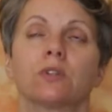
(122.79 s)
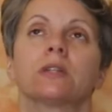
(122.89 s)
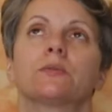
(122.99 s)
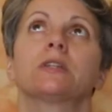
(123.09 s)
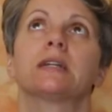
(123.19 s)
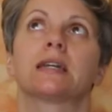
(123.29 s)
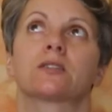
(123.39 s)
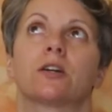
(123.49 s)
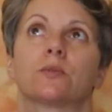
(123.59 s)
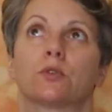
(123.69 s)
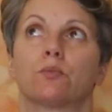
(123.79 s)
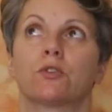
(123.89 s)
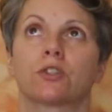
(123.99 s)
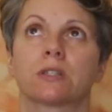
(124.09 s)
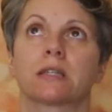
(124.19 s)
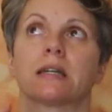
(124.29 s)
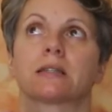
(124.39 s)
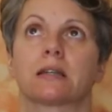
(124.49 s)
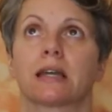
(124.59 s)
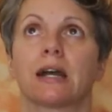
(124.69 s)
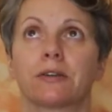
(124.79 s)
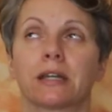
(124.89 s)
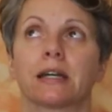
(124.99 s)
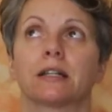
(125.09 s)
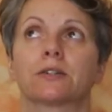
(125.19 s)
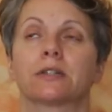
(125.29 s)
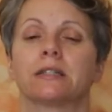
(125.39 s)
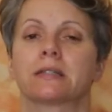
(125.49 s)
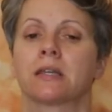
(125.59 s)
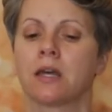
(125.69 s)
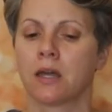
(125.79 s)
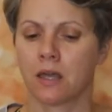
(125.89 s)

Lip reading: Well, really, I started with portion size, then counting calories.